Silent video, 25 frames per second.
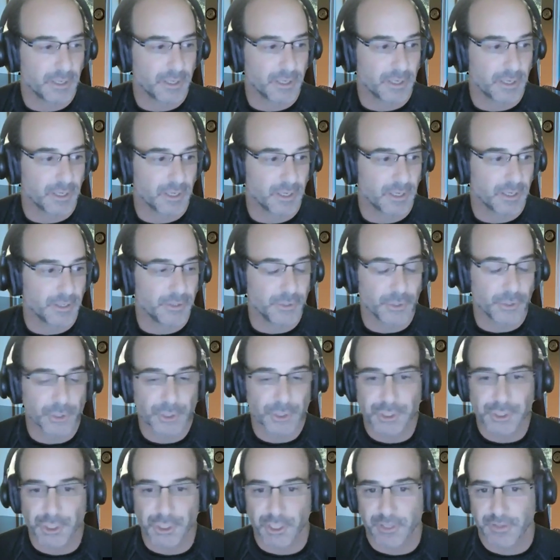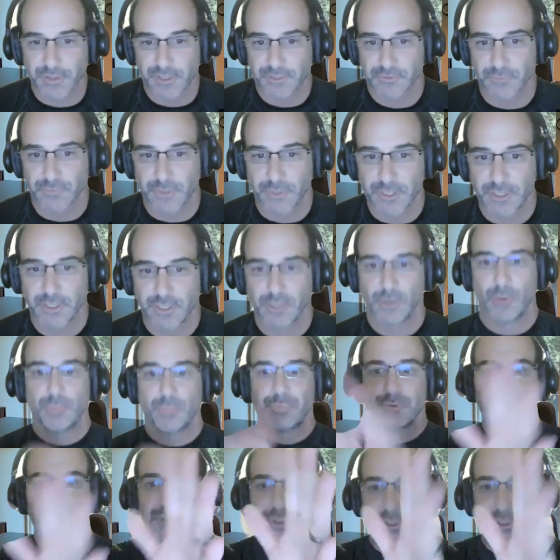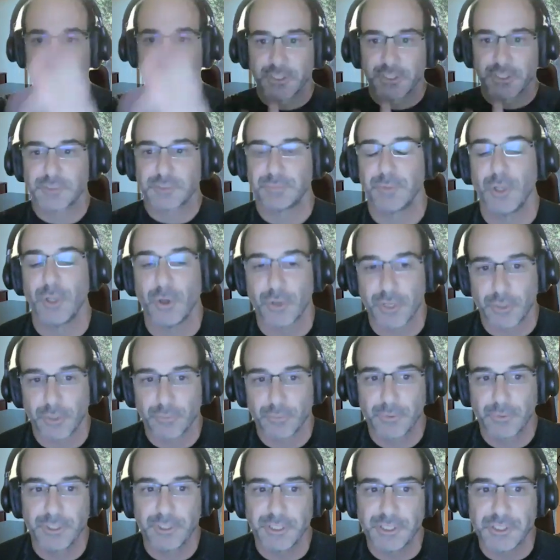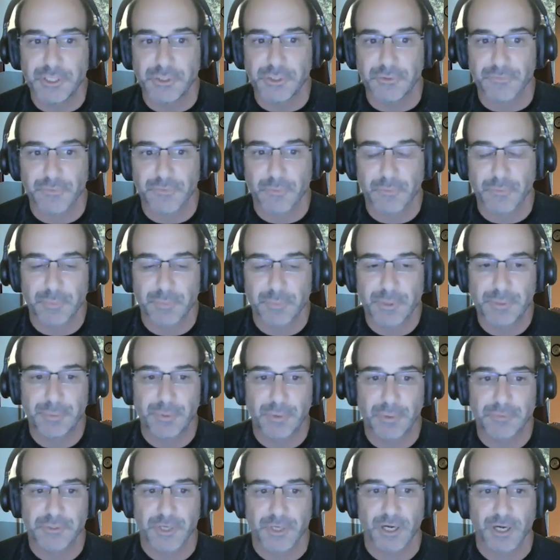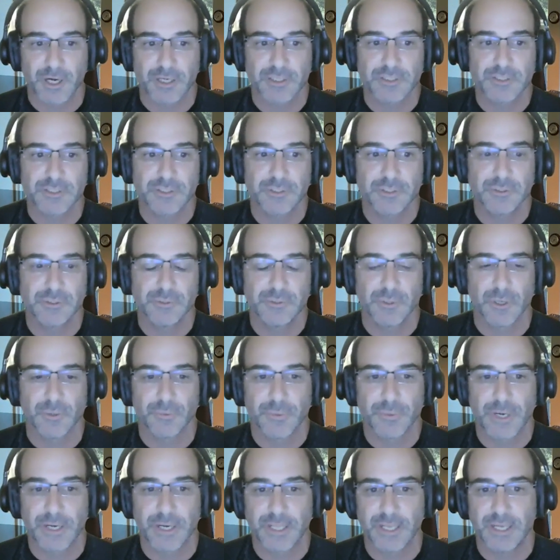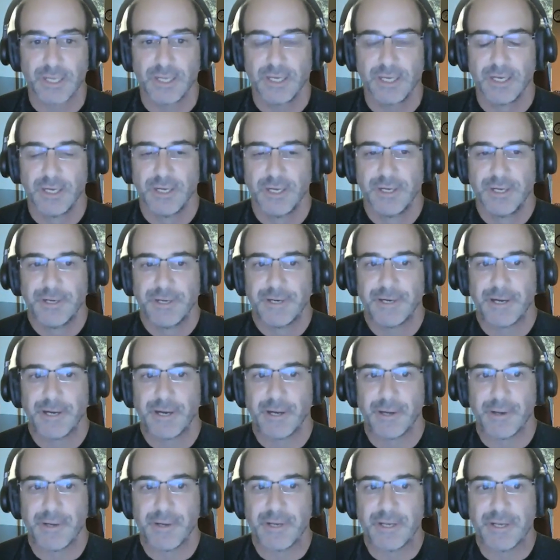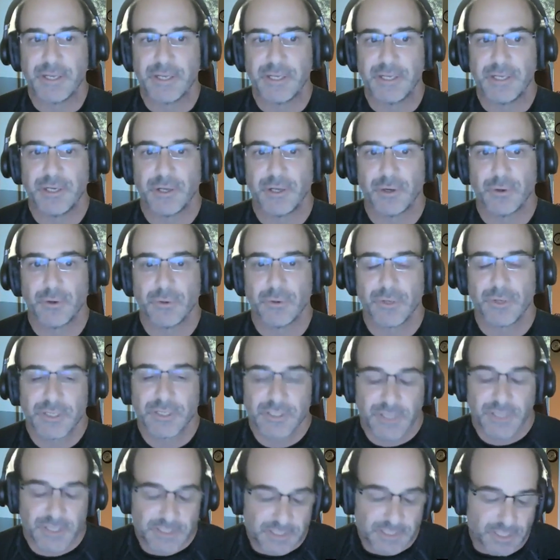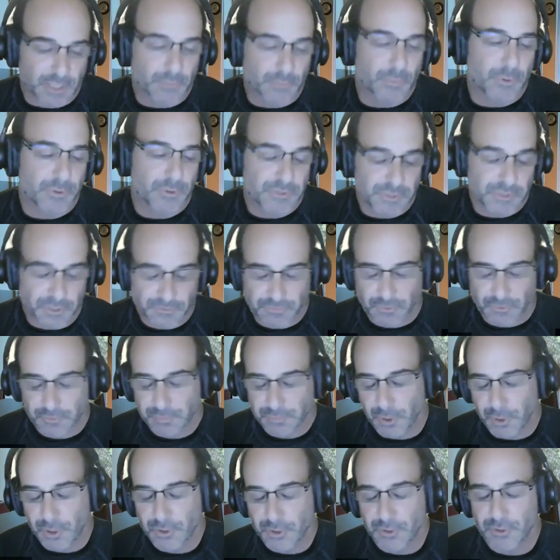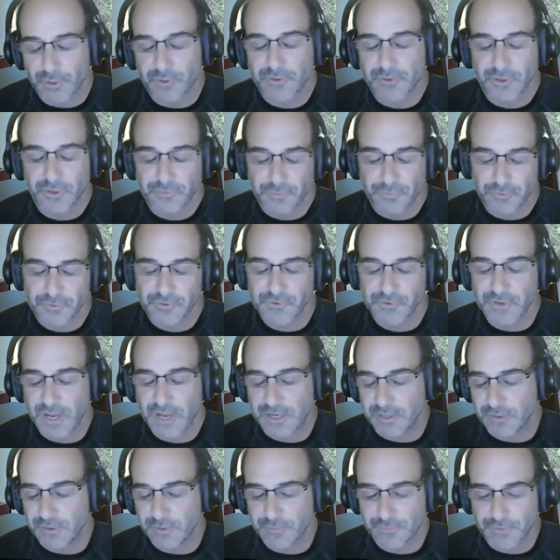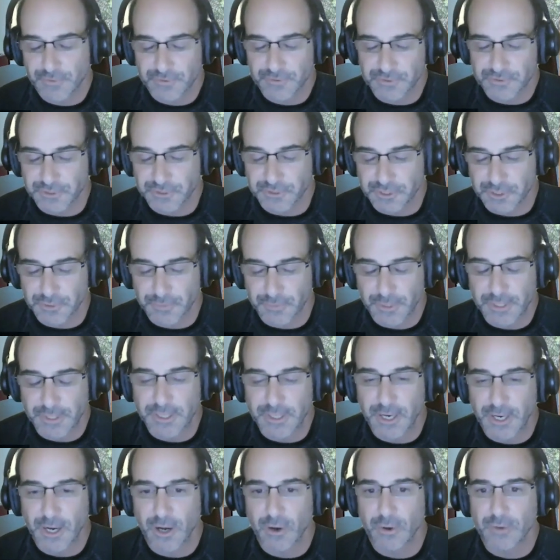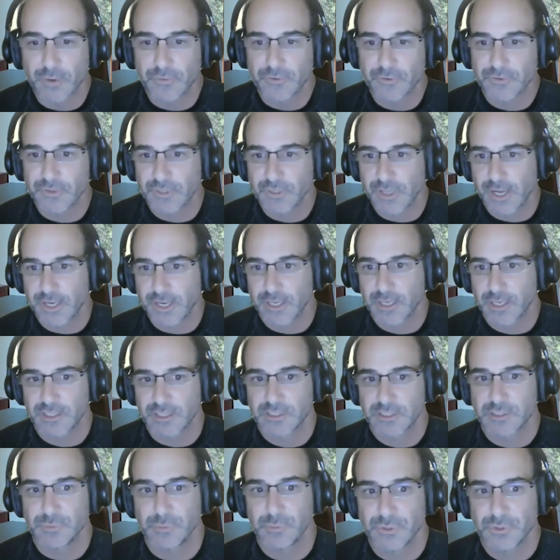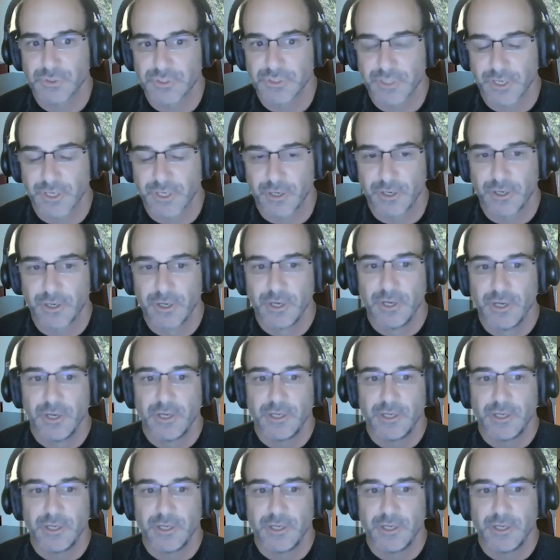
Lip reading: inertia that's ready to go explode. I really do. From the people I'm talking to already, as I said, we're Salesforce partner. Salesforce is ending their fiscal year right now, and there's a lot of customers that are,